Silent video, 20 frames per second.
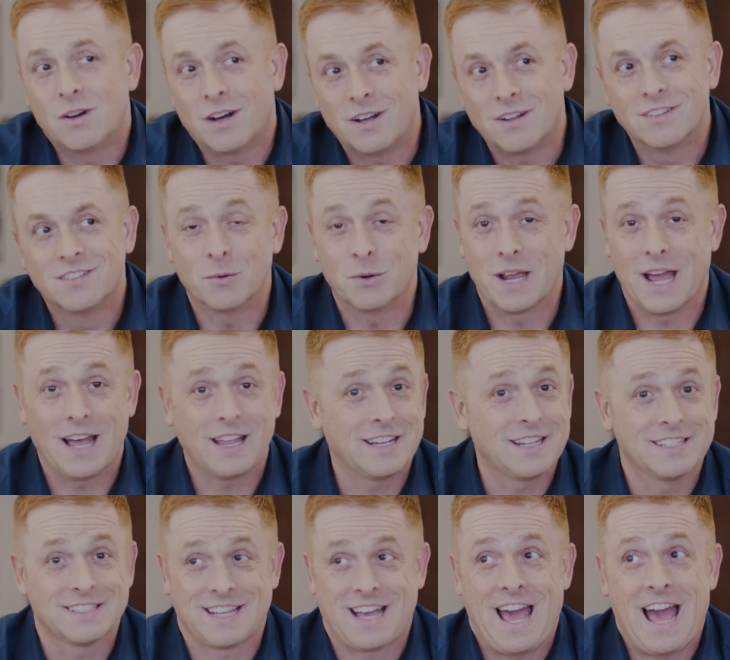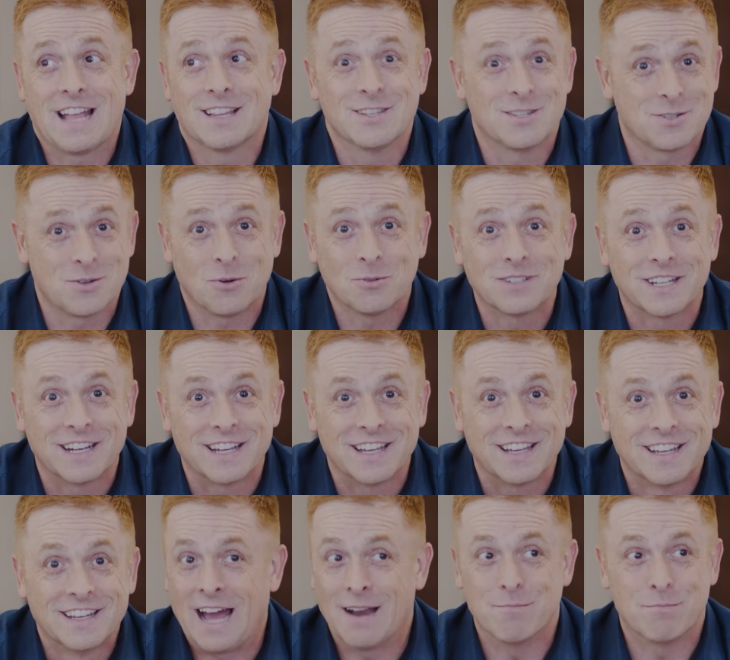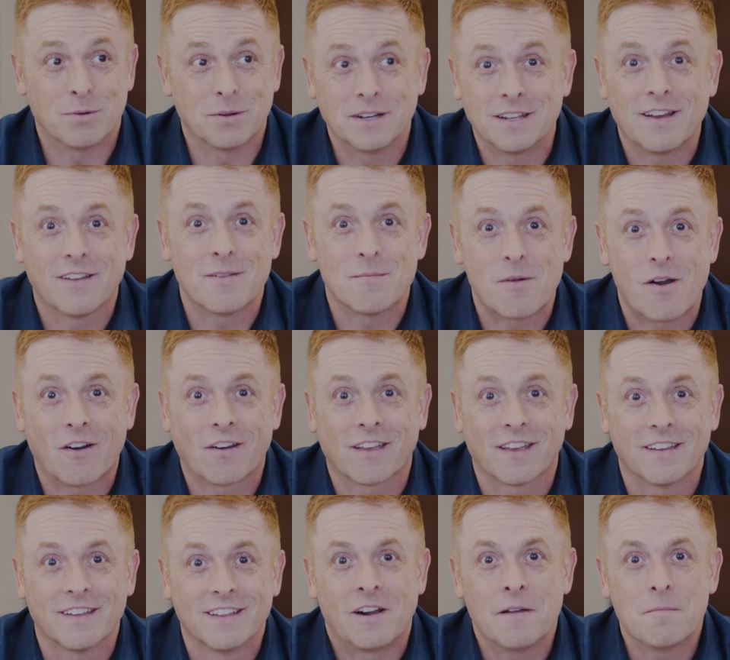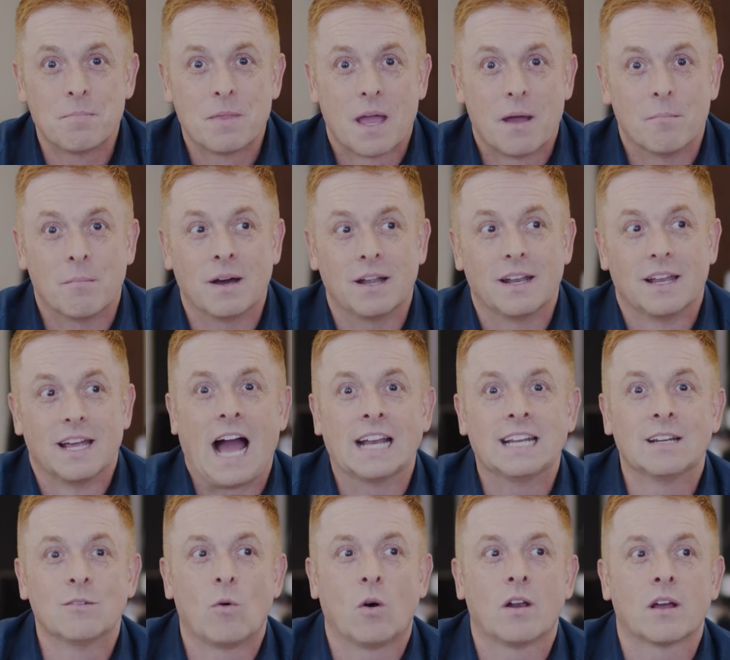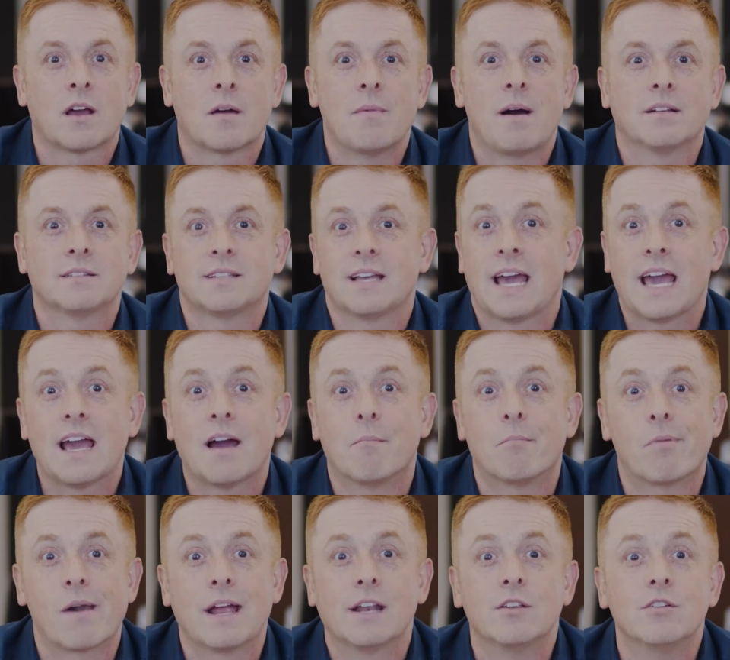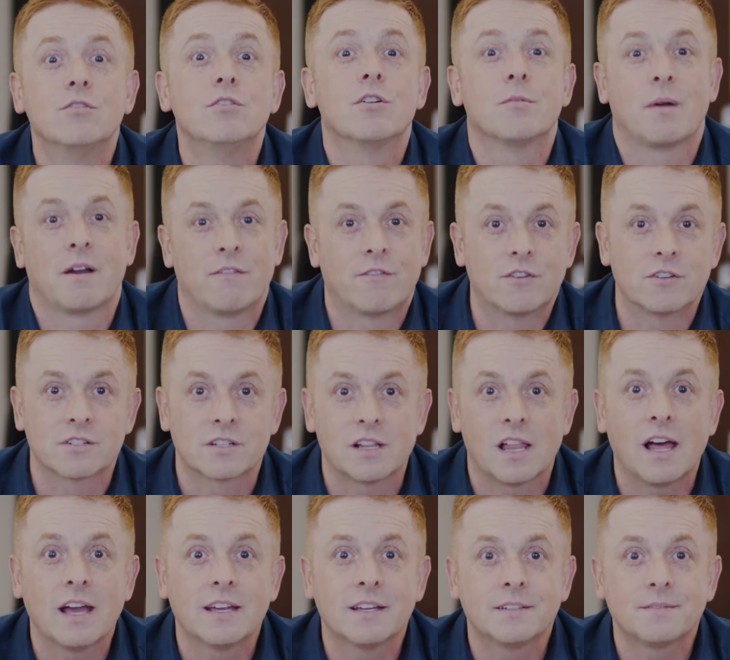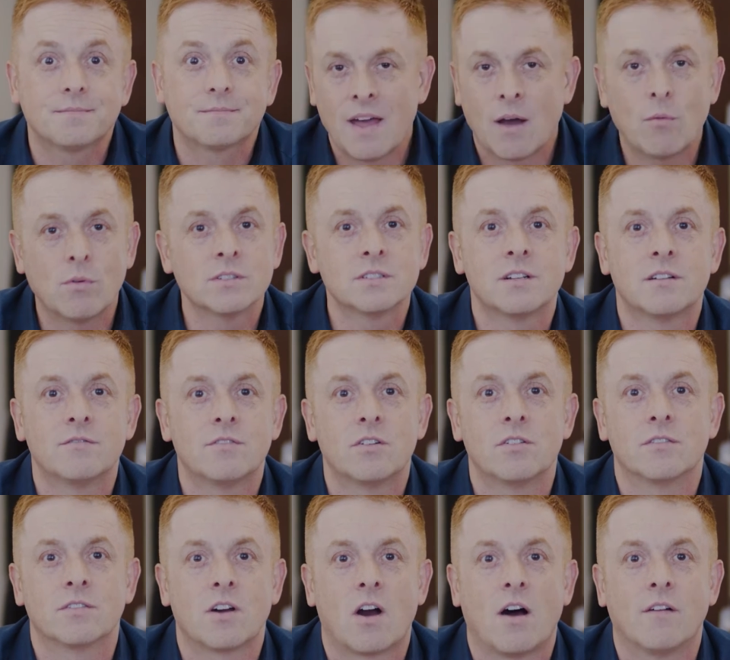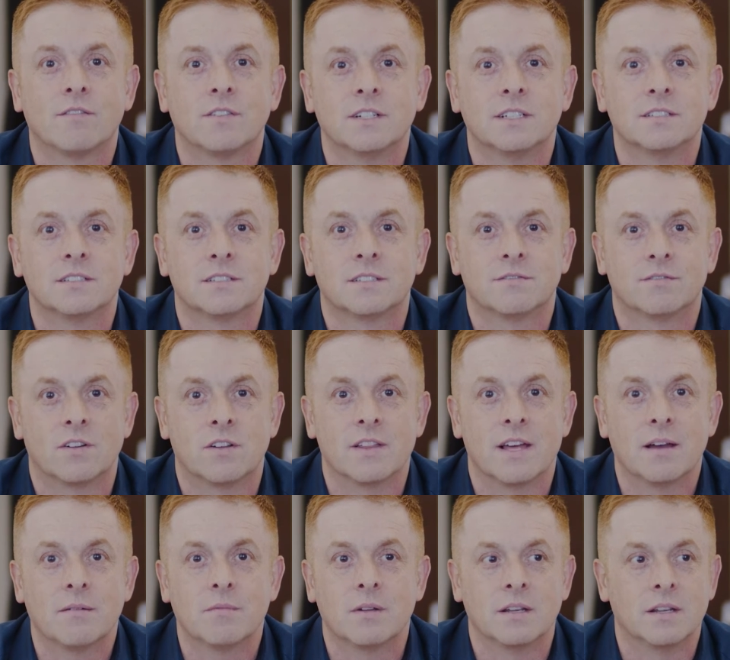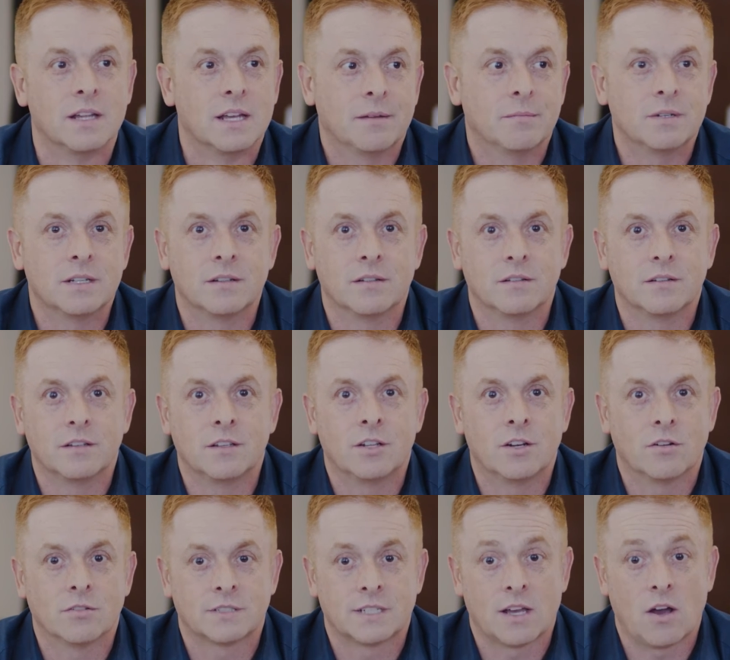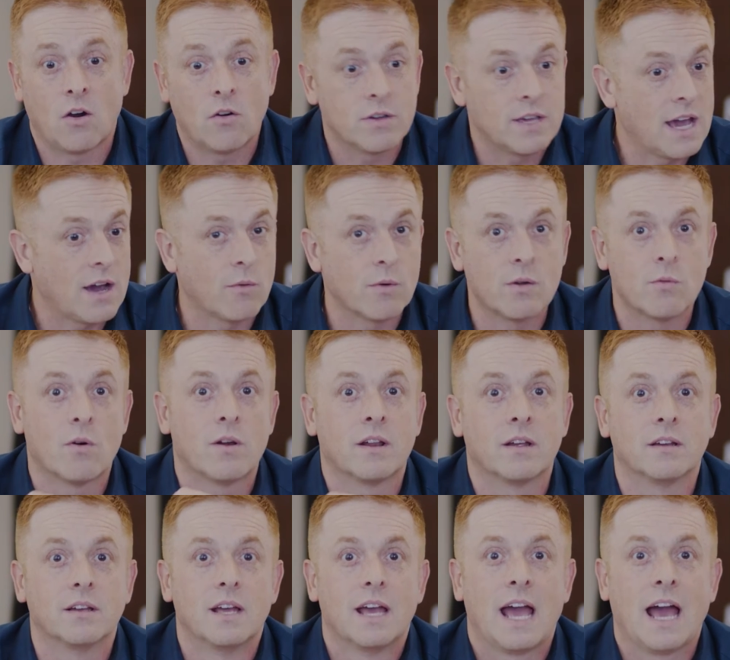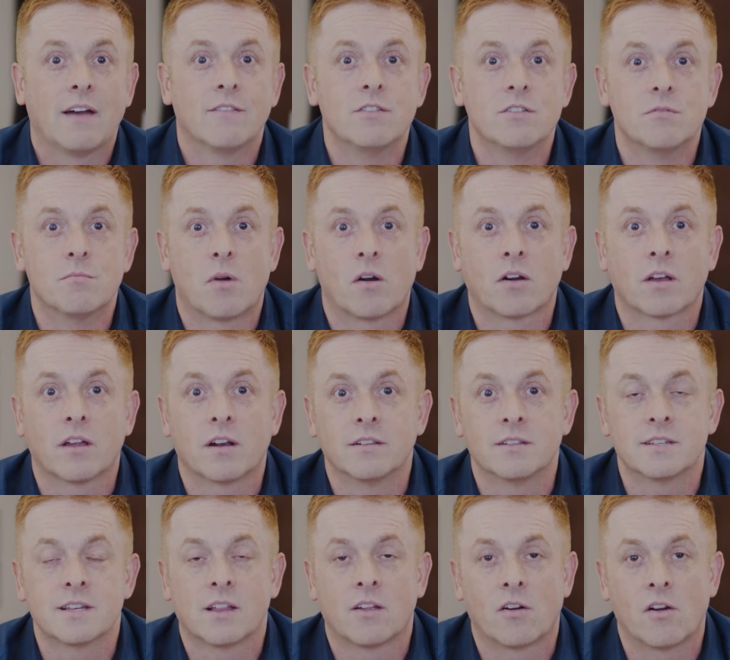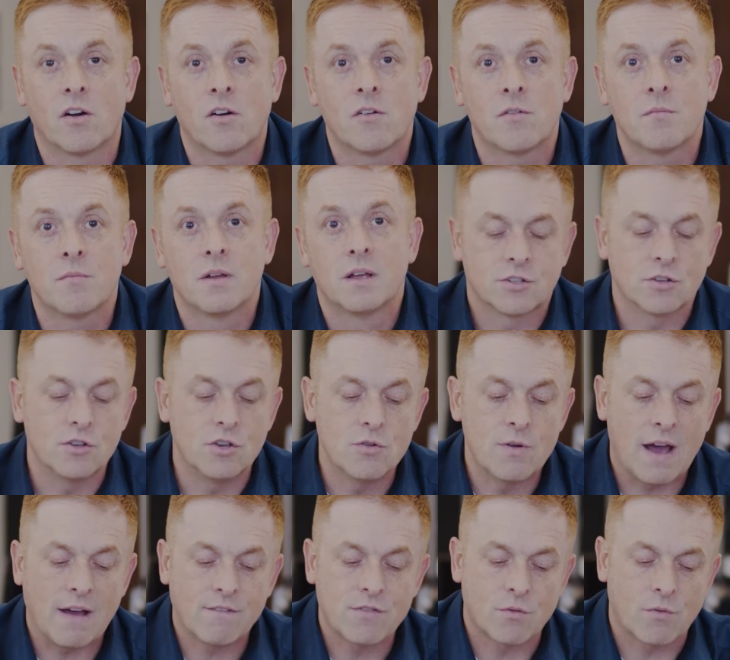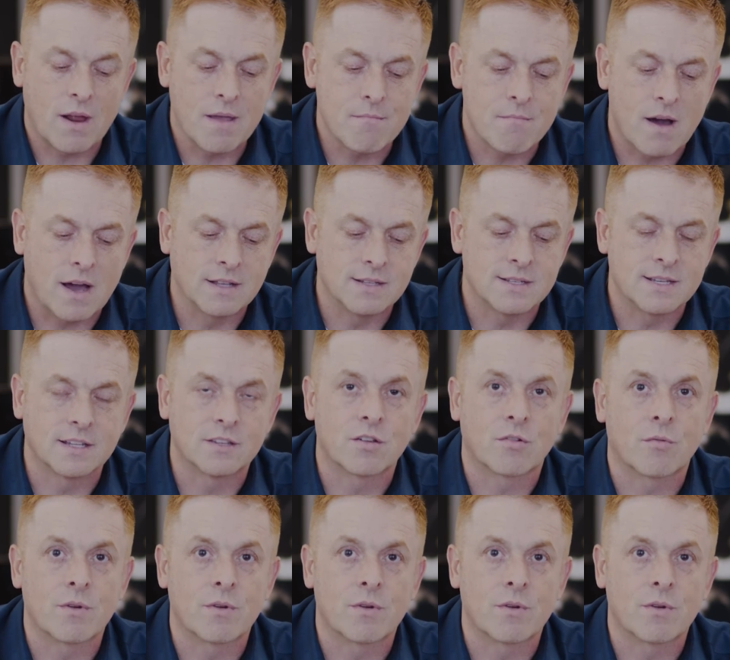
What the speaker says: Well, the reality is I hadn't sold any. I hadn't put any on the market, right? But I didn't want to come out and say, hey, I'm brand new, you're my first client. That wasn't a vote of confidence for them, and them to, say, oh yeah, we want to have you market and sell our home. So you have the right mindset to